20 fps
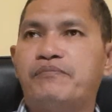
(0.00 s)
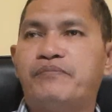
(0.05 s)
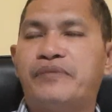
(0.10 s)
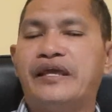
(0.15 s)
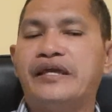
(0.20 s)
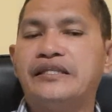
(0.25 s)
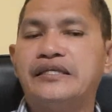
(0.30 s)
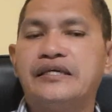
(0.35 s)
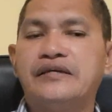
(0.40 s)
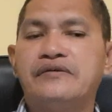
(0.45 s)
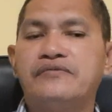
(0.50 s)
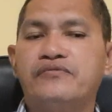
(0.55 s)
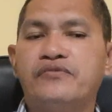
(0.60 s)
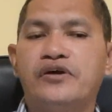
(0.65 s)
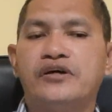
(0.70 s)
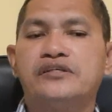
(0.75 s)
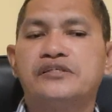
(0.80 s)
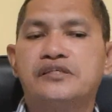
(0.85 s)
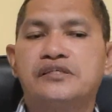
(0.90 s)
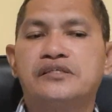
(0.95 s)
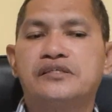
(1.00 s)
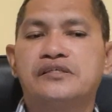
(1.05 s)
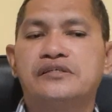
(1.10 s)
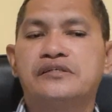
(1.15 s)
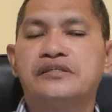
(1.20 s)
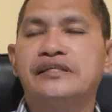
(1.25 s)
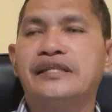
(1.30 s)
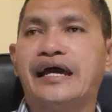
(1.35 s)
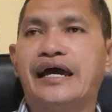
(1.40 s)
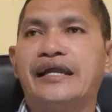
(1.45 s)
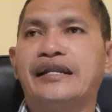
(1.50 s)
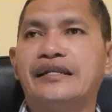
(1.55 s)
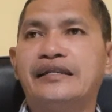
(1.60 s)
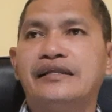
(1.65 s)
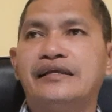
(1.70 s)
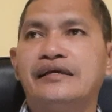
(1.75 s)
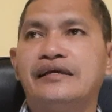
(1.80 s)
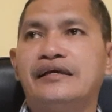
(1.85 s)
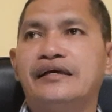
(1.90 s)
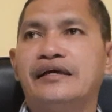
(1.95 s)
planning was
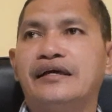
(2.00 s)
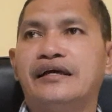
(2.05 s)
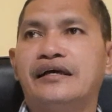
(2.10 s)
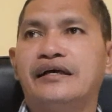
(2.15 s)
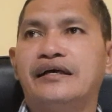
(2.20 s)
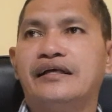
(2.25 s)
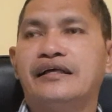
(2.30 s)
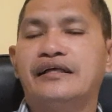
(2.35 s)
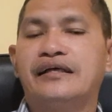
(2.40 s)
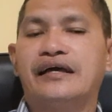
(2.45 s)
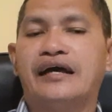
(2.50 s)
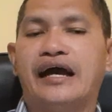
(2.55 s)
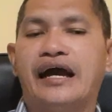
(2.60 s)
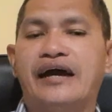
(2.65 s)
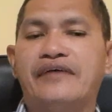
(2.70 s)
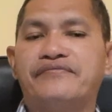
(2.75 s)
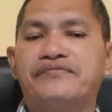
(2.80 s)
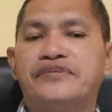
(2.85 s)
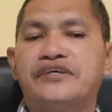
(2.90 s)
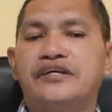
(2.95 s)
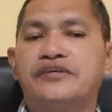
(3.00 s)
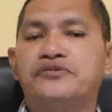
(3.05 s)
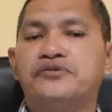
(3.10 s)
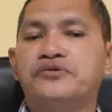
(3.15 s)
done after